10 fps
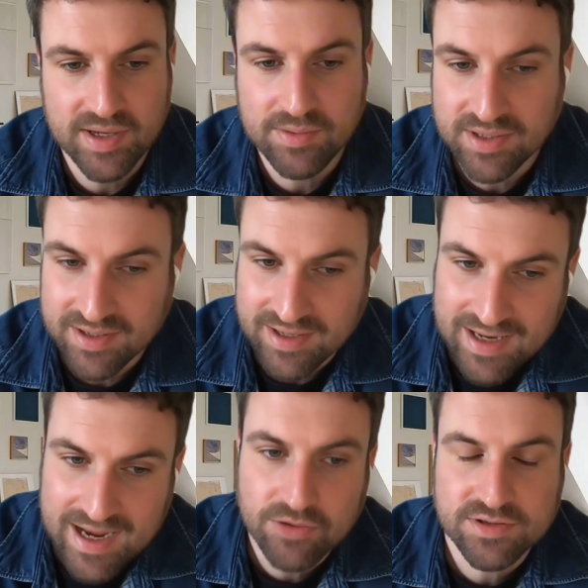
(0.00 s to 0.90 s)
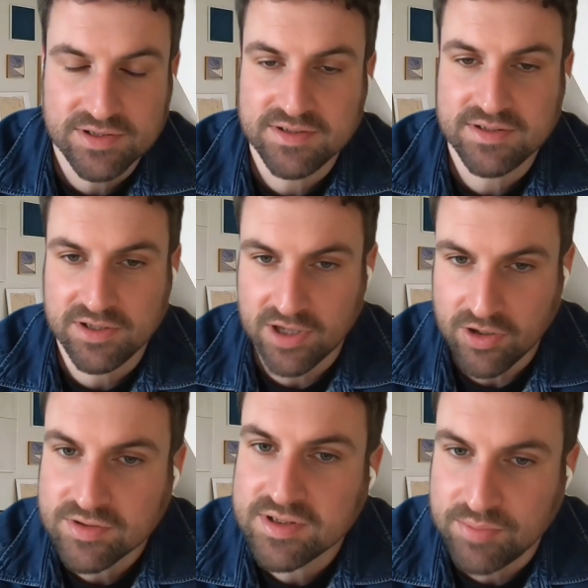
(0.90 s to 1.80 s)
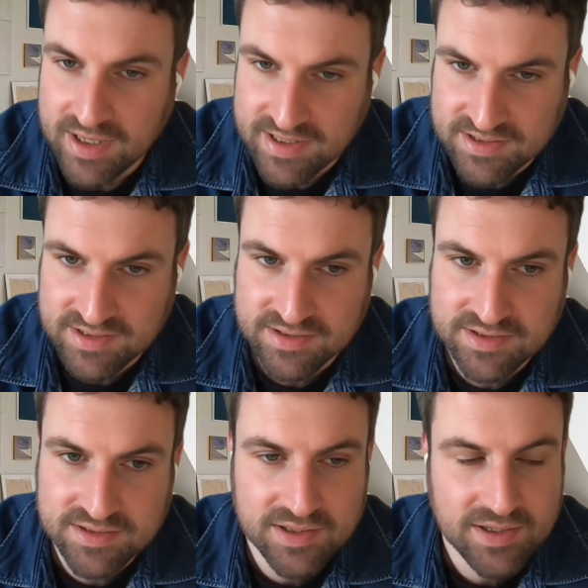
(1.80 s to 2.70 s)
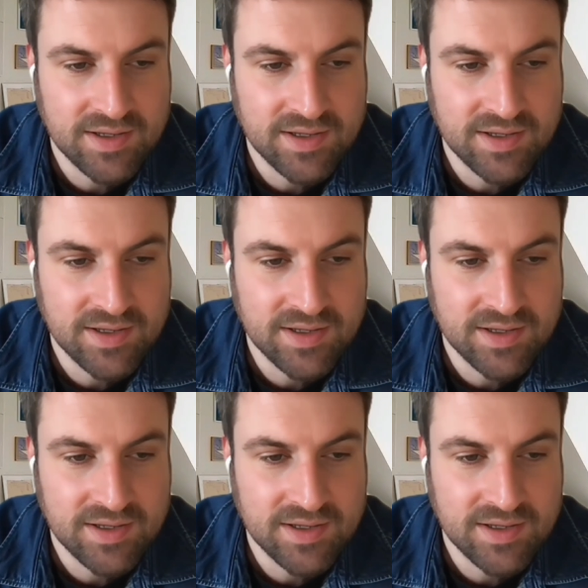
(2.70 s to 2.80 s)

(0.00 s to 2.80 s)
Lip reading: maybe allows us to go to places